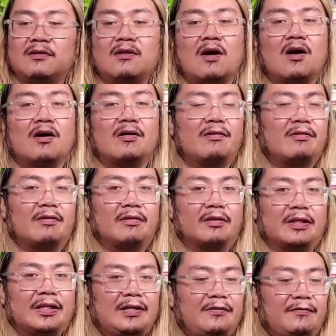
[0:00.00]
on the
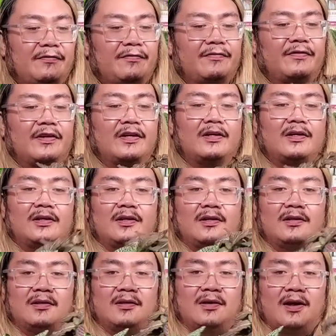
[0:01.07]
leaf.
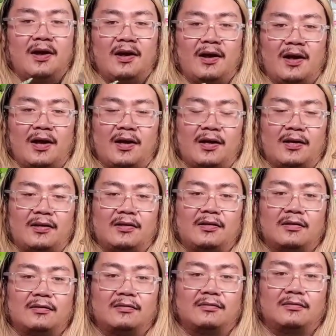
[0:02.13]
And
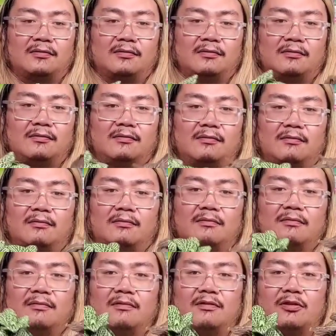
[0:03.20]

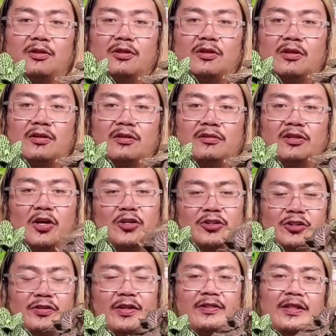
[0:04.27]
the
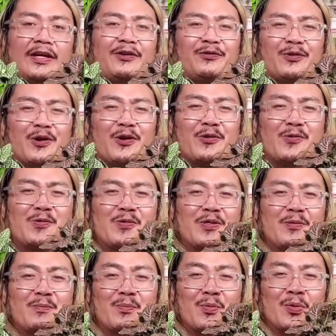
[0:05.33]
larger that they grow, the
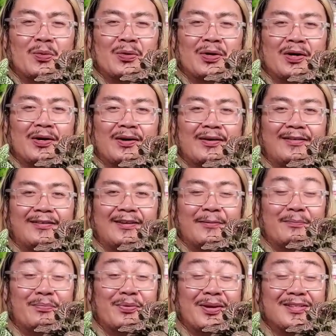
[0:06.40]
more
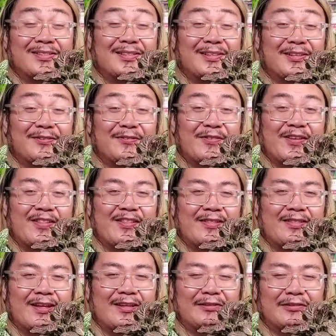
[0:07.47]
impressive that
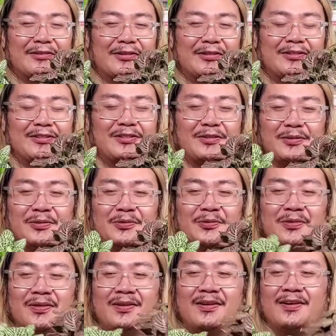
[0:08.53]
they look too.
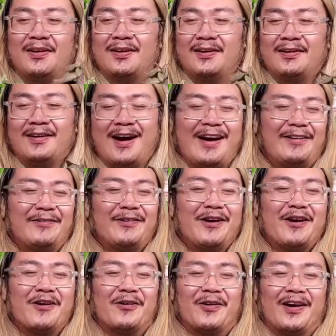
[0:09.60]
I don't
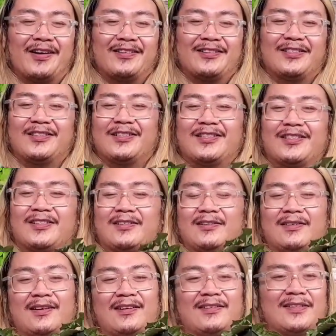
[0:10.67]
know, it's just
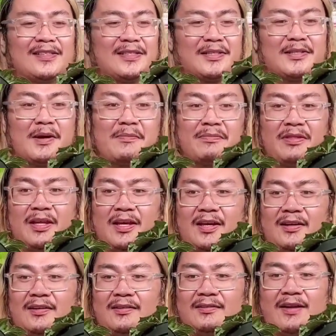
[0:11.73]

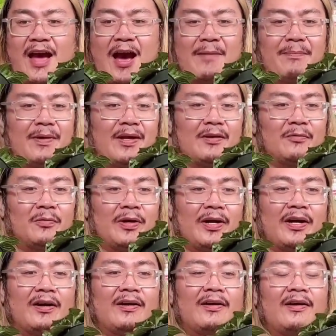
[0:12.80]
something happened
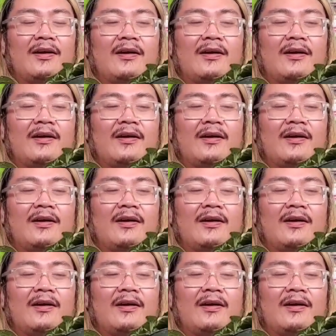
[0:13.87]
where